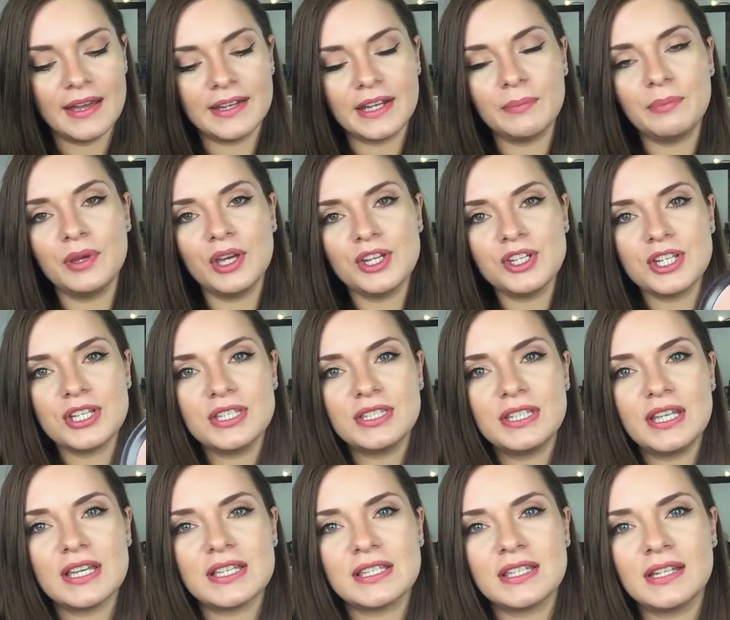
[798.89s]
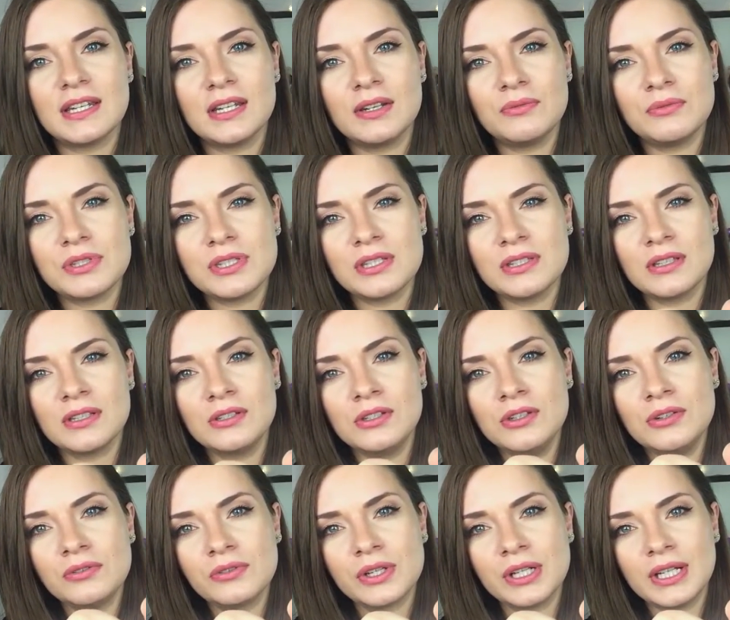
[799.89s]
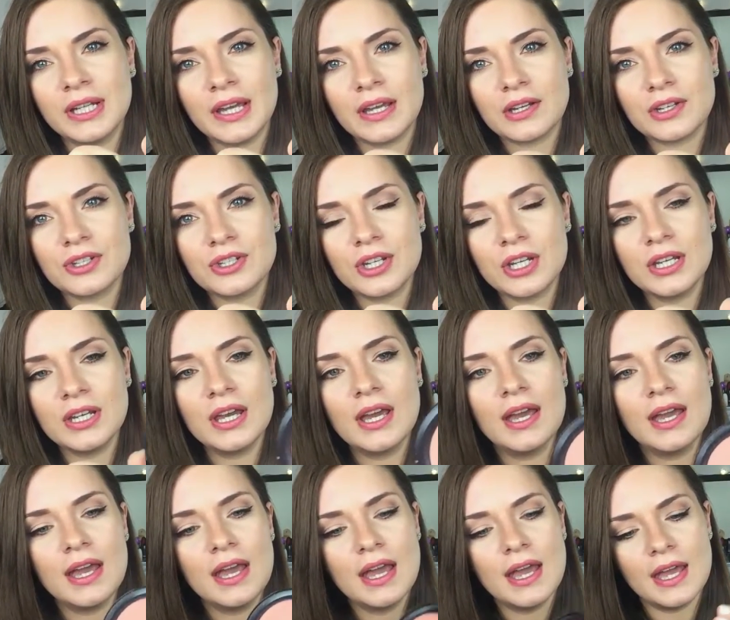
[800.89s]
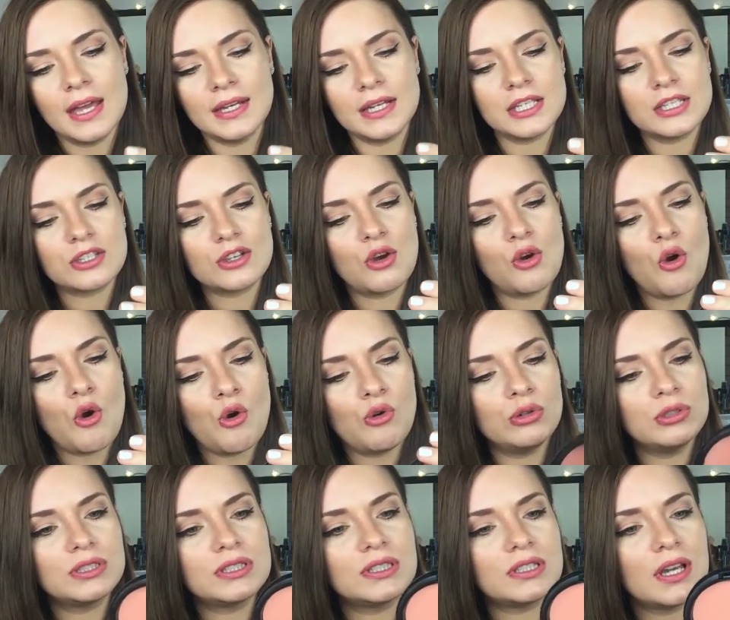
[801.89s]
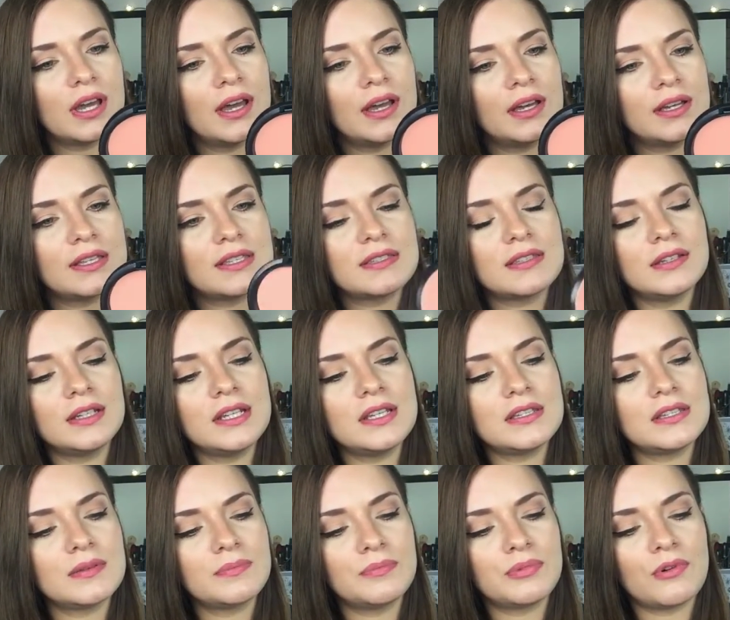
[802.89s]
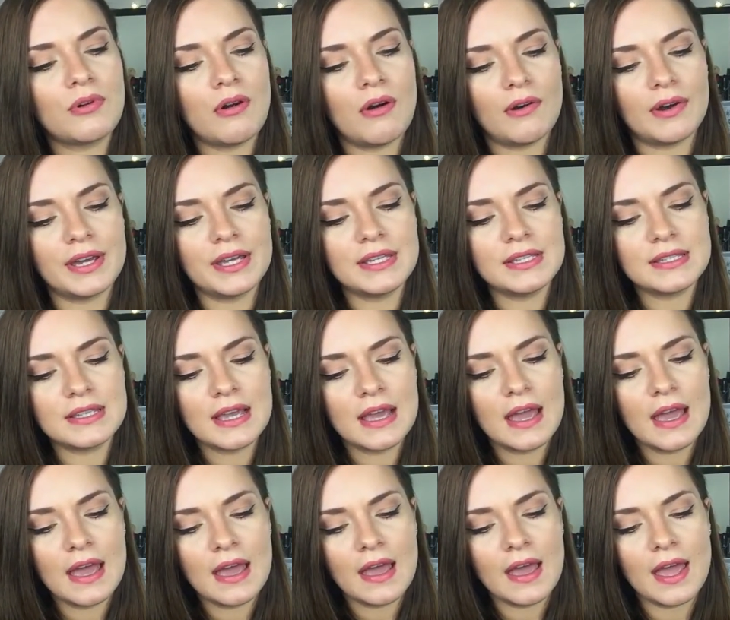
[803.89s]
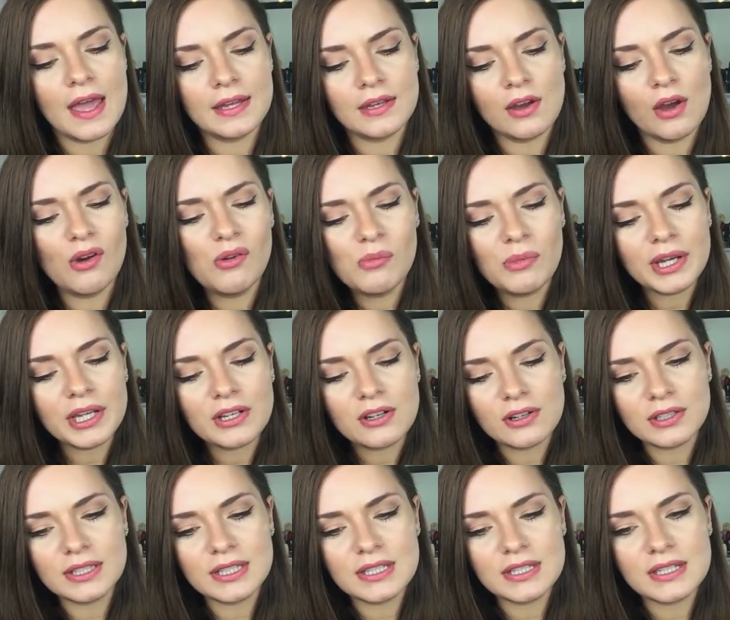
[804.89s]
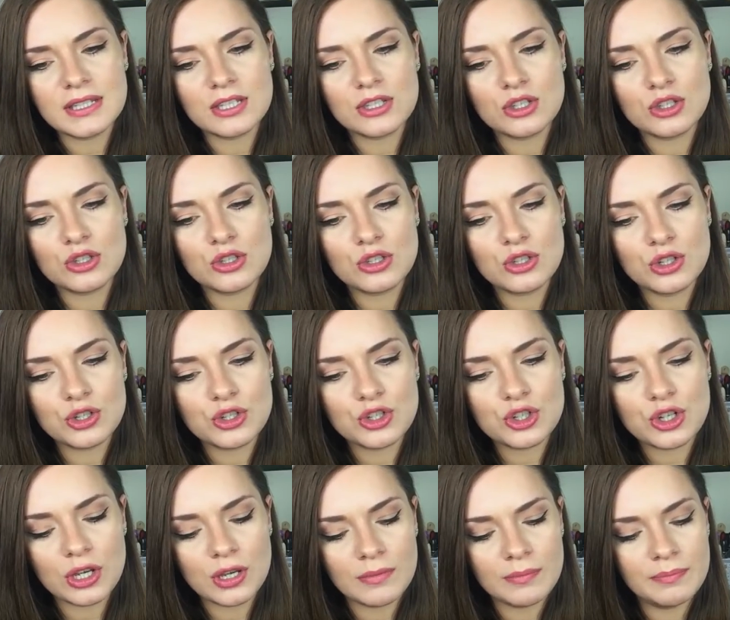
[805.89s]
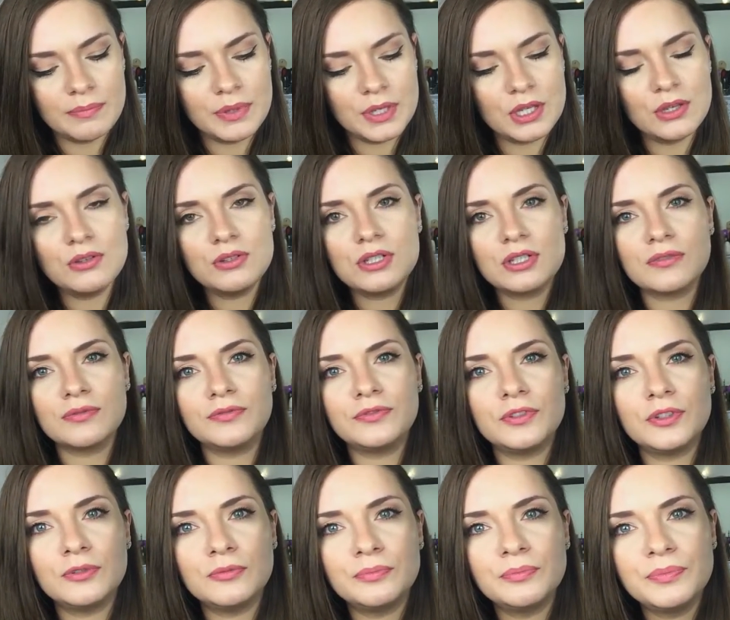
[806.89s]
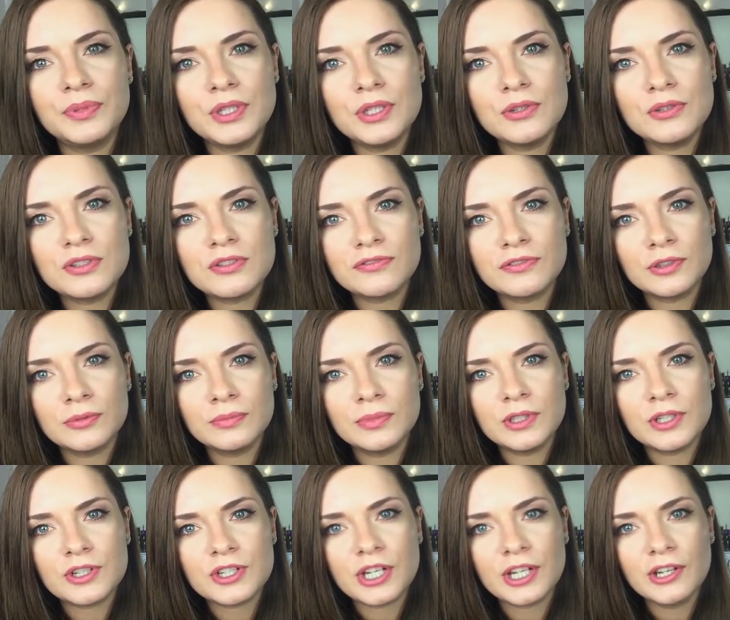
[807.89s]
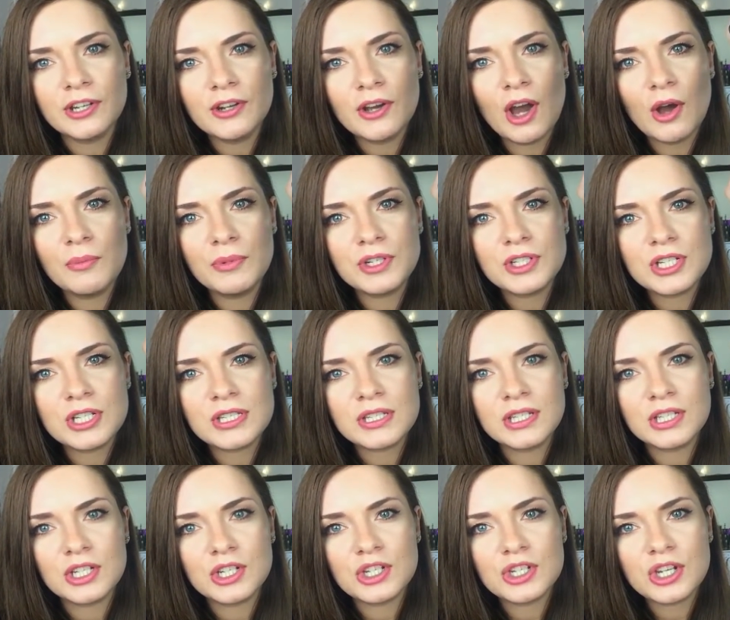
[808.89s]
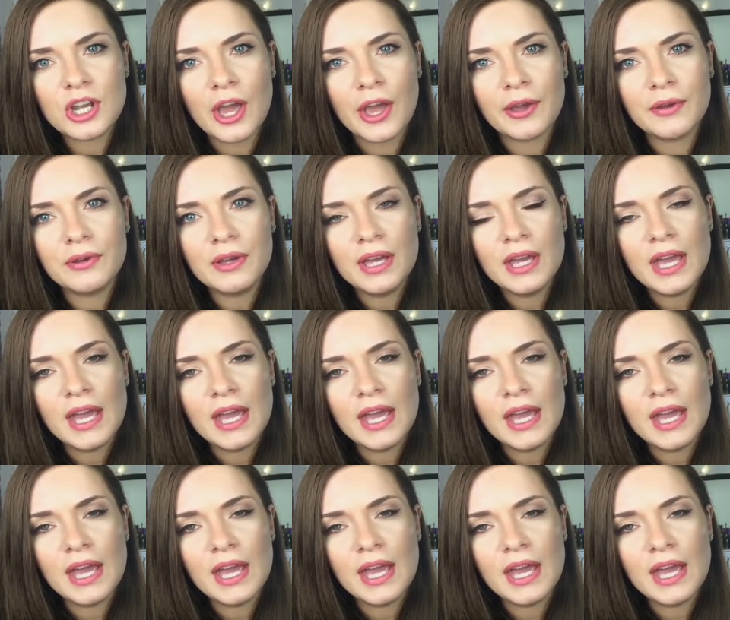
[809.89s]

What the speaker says: And I purchased this and it was in the new collection and it's called Sunny Surprise. And oh my god, this is such a beautiful, beautiful blush. I don't know how much it's going to show.